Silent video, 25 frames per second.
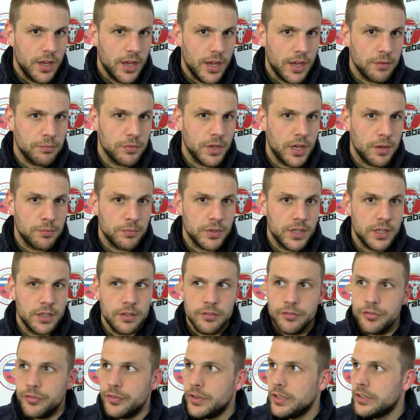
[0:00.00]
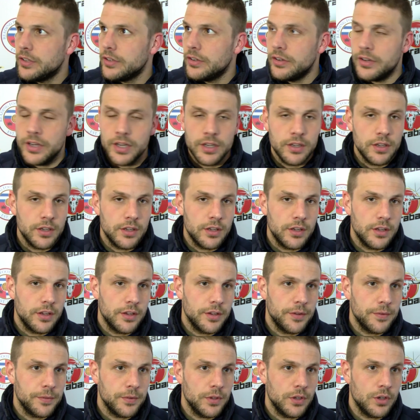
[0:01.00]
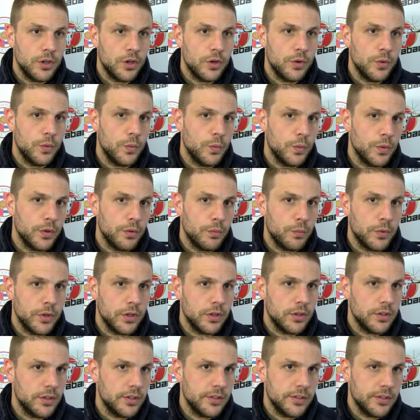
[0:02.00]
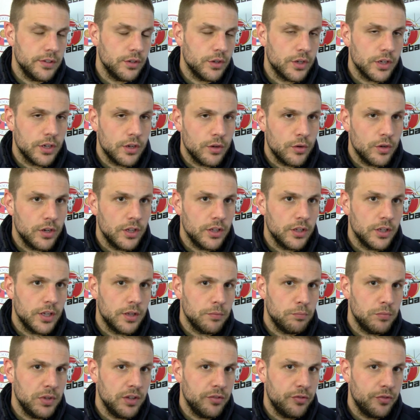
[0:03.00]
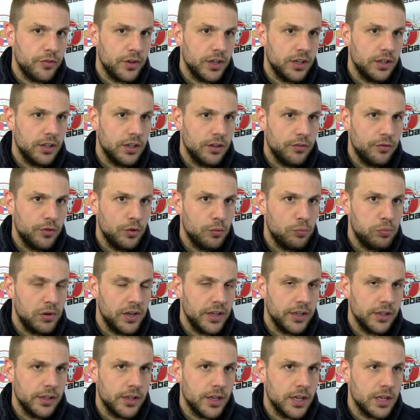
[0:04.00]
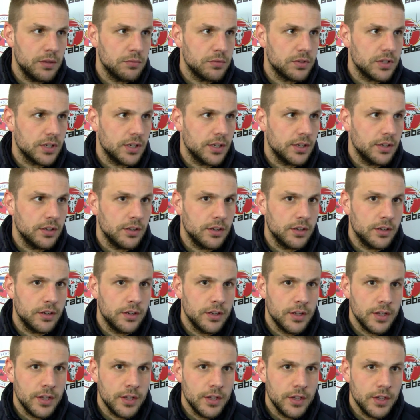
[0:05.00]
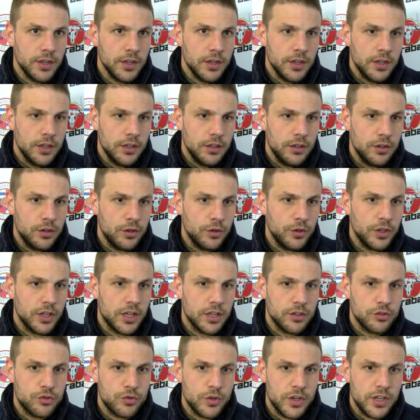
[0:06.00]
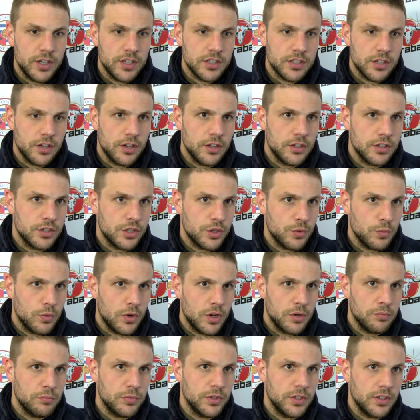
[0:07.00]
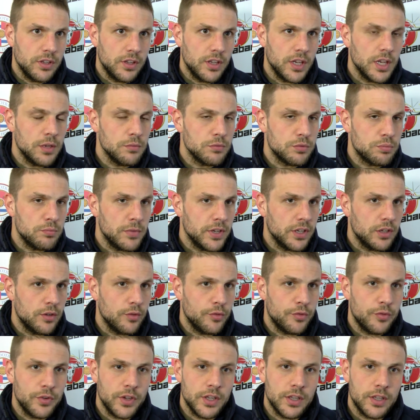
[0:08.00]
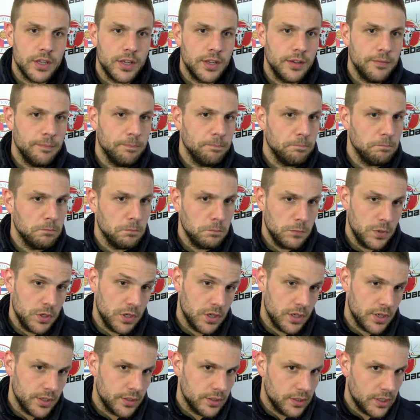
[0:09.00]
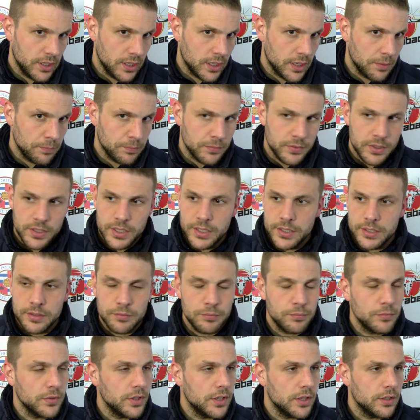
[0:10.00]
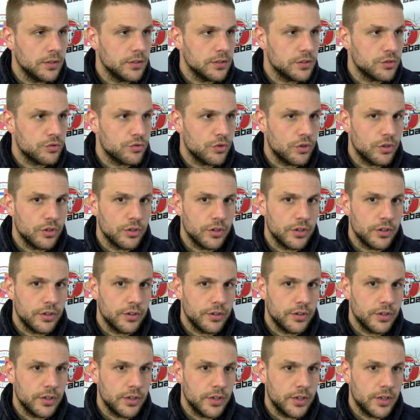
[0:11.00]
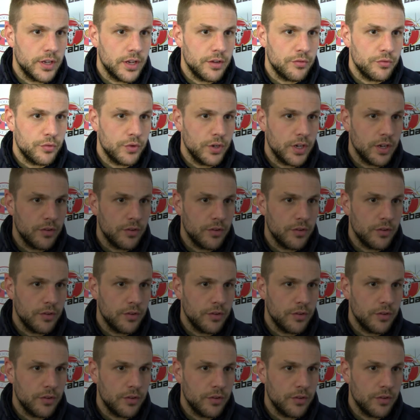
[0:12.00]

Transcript: I'm getting fitter, and you can only be fit if you play games, and you can train as hard as you want, but the games make you fit. And yeah, I think I'm getting stronger every